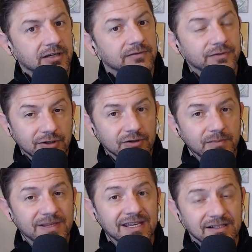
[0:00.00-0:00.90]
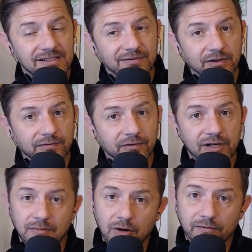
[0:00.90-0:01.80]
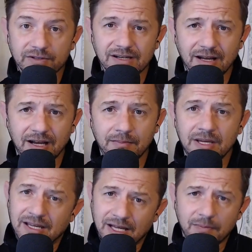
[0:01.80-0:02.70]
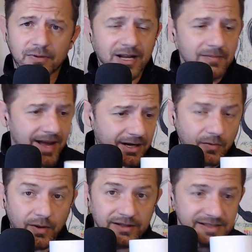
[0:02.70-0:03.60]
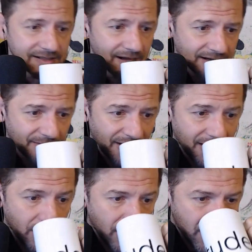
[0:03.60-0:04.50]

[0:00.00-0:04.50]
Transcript: for you to begin to feel freedom over time in a pragmatic way? Let's talk about it.